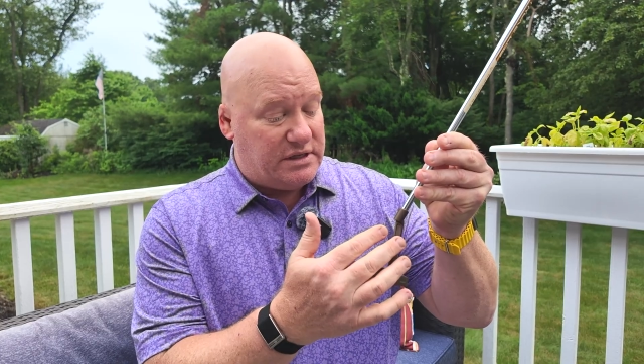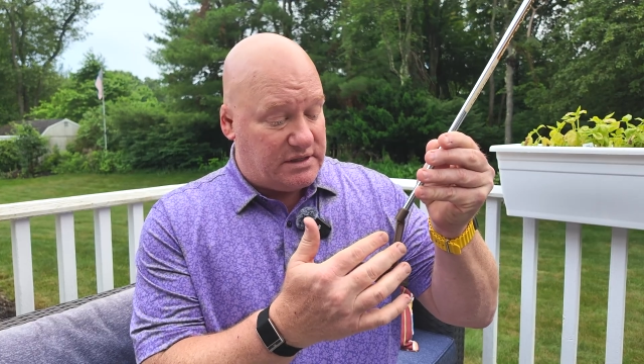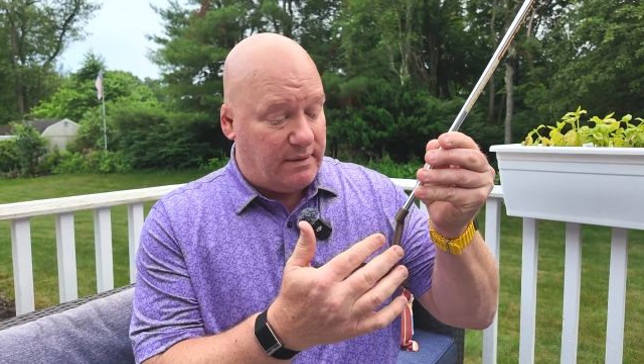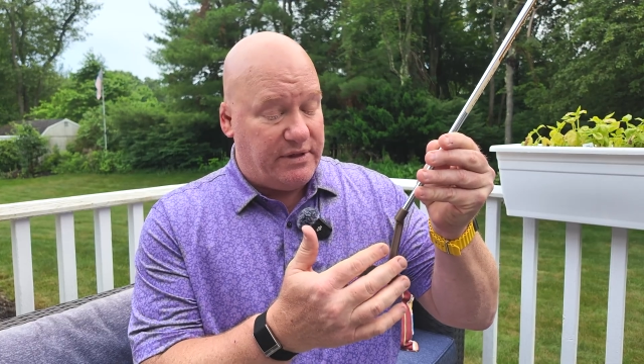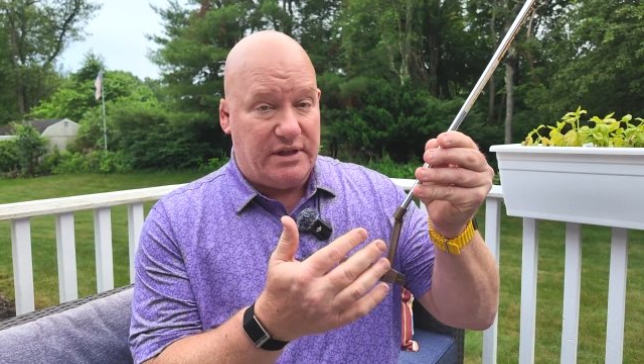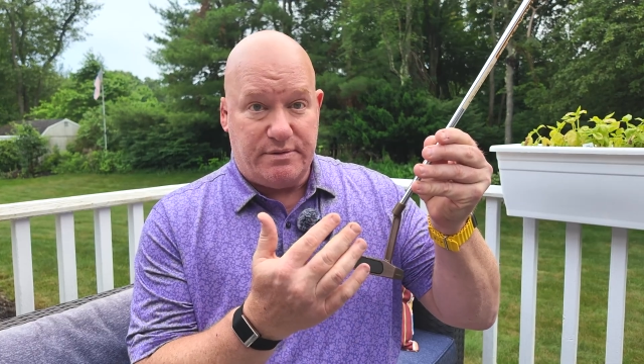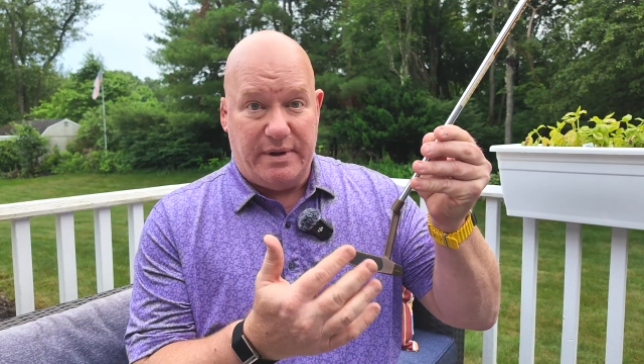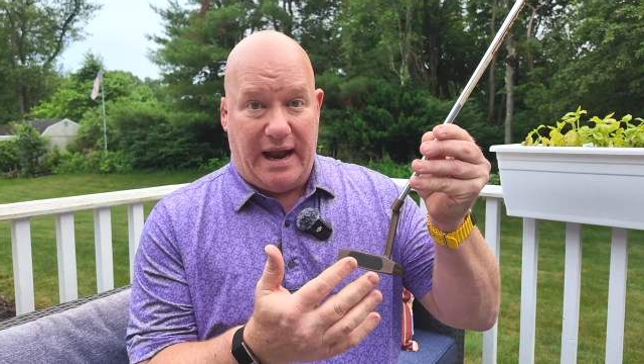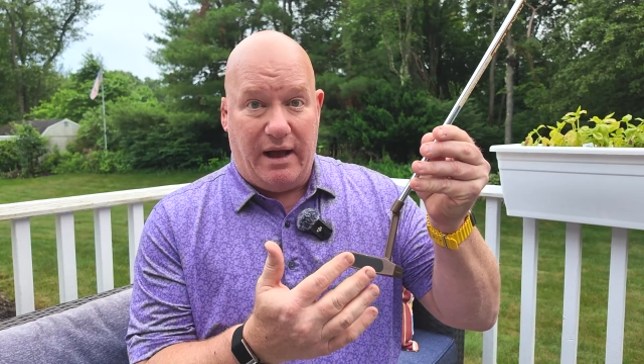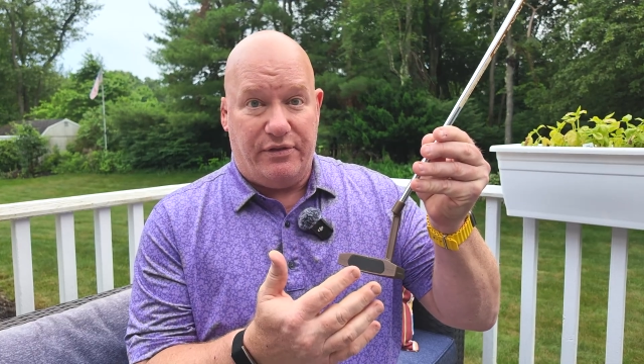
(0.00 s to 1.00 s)
is something that's
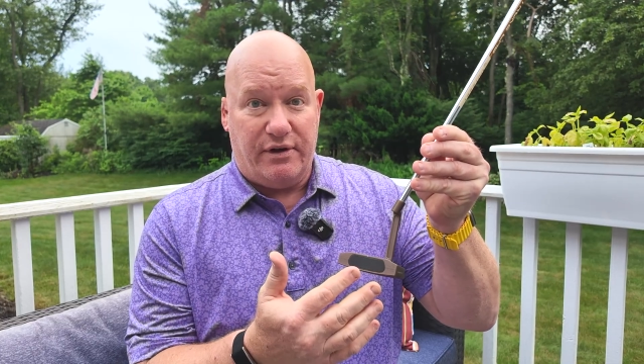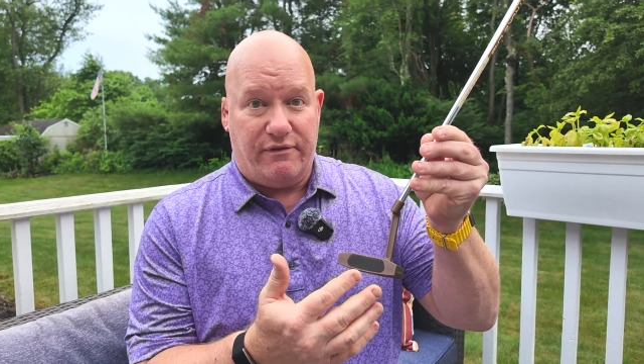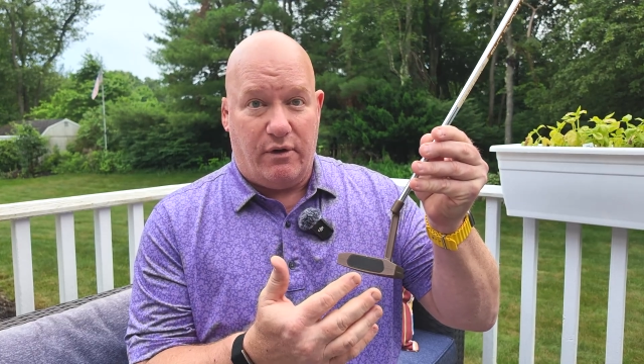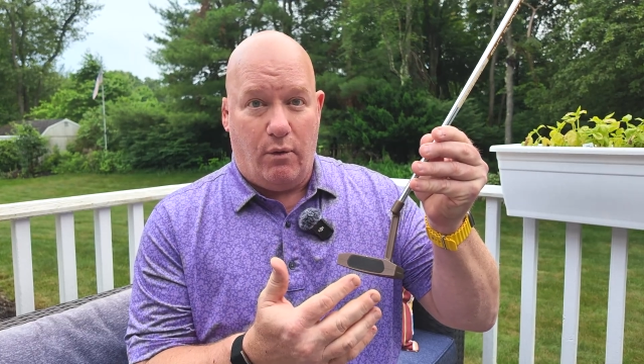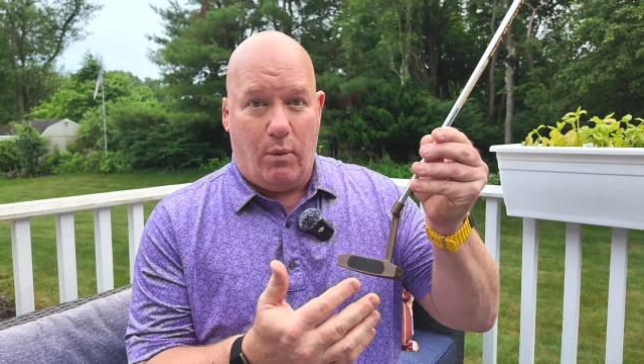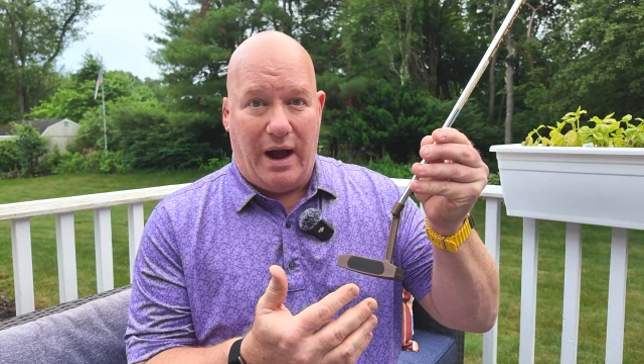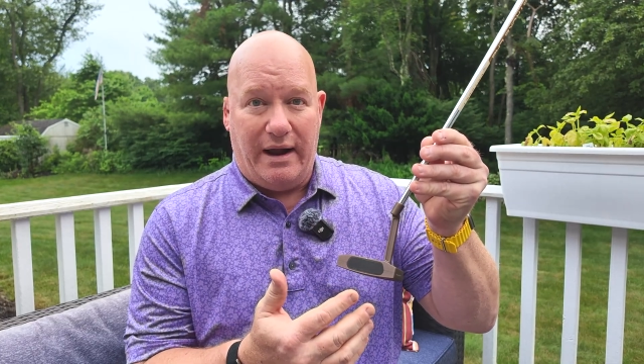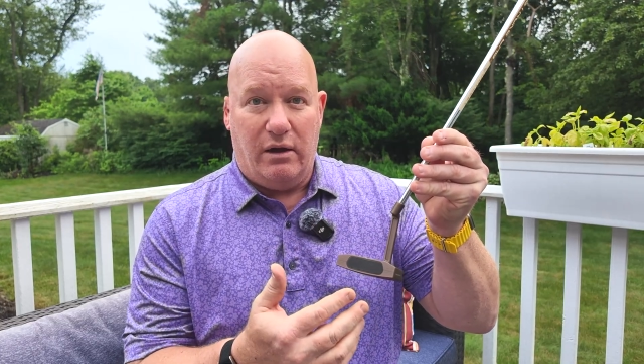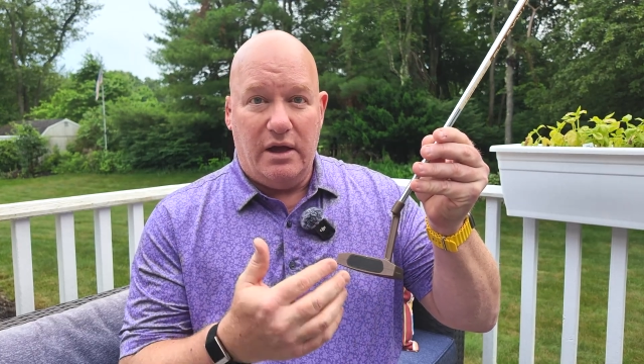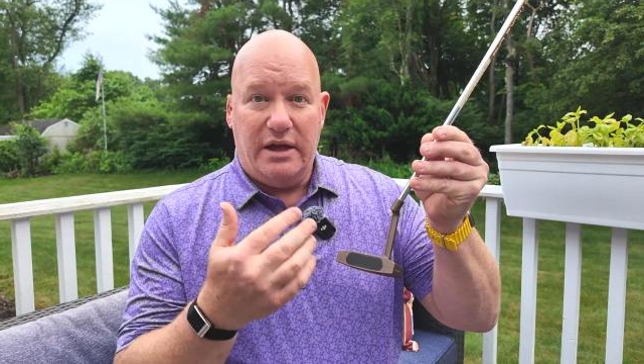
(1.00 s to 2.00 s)
been out there for a
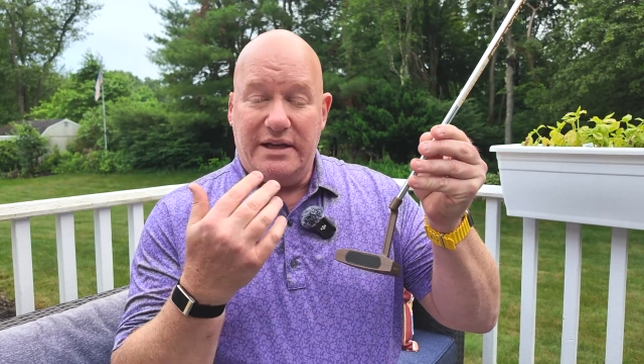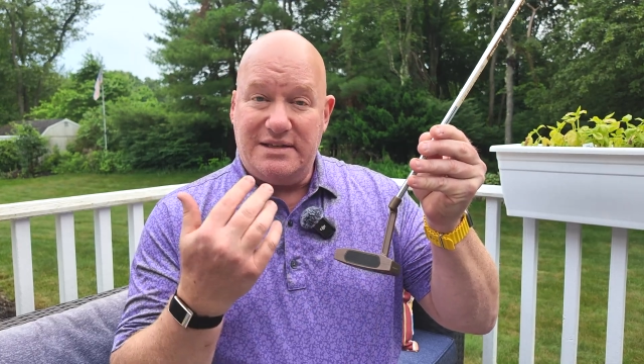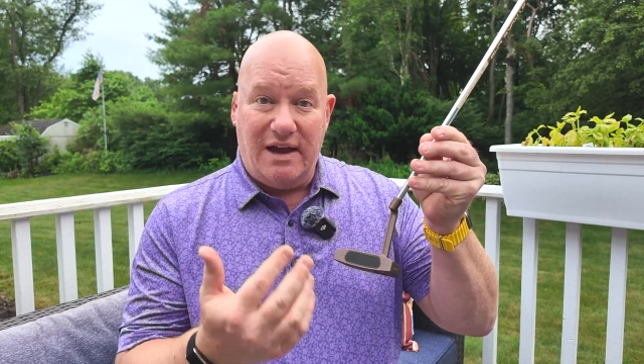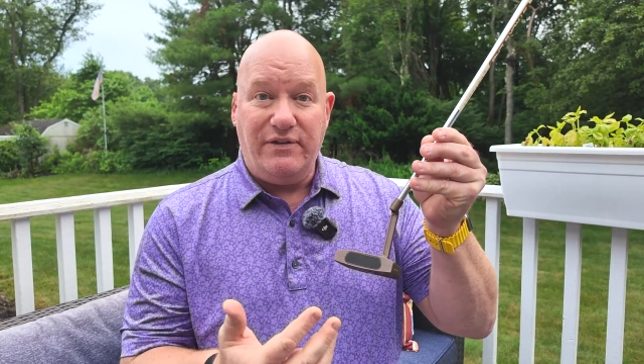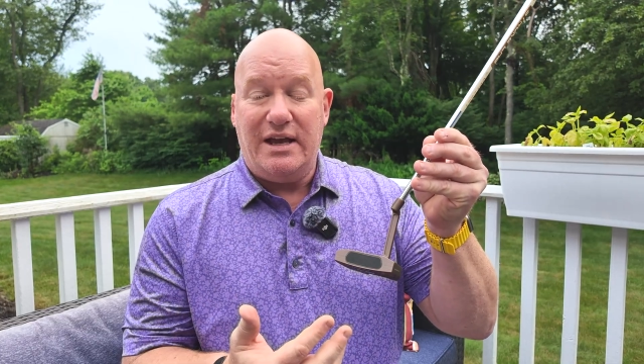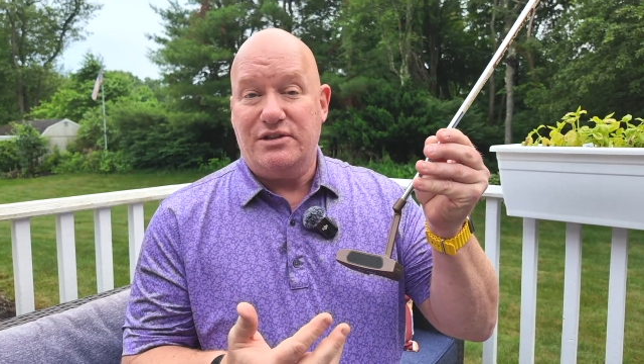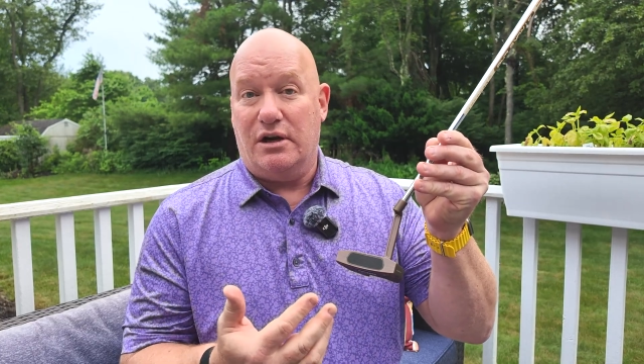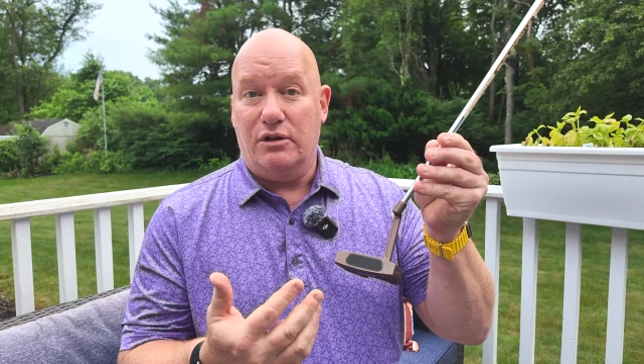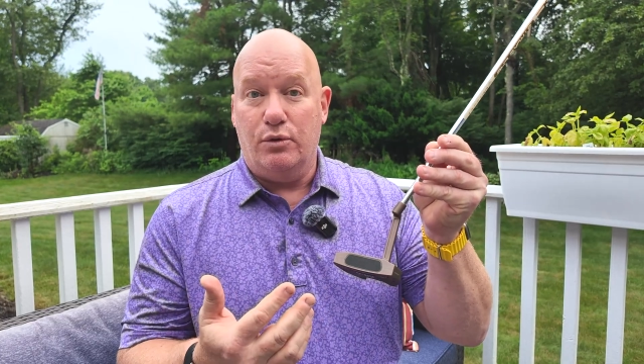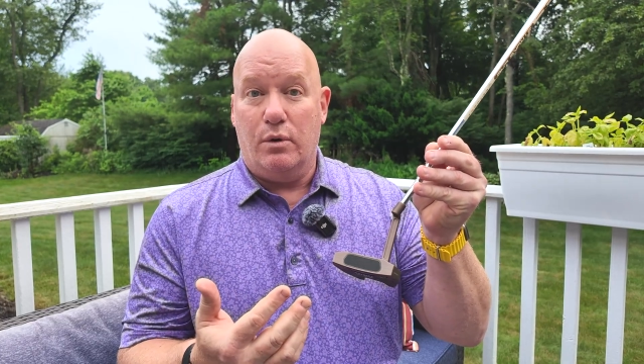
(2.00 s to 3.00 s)
while. It definitely has
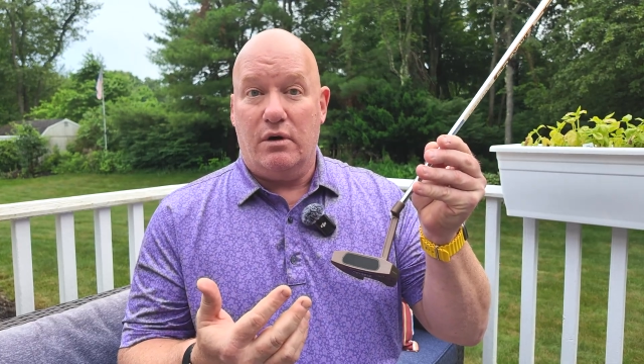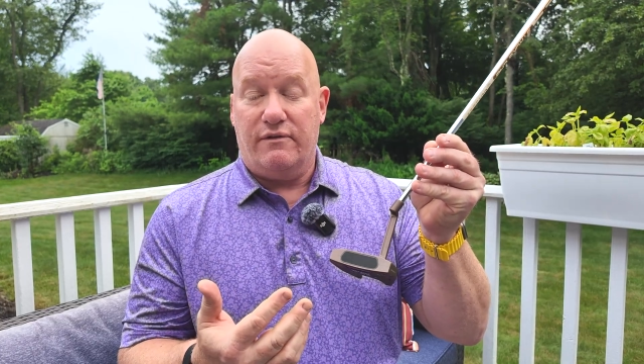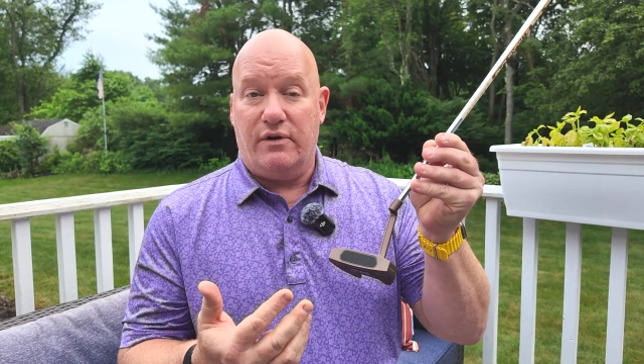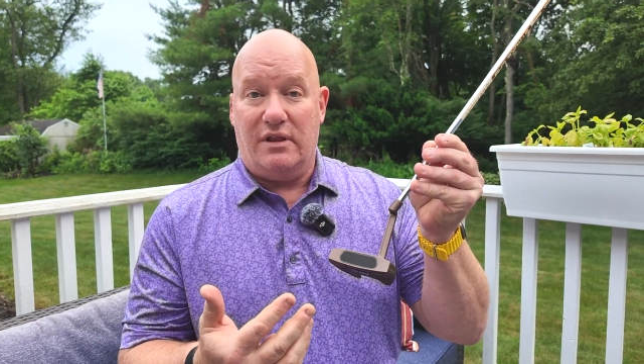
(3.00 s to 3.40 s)
an allure for a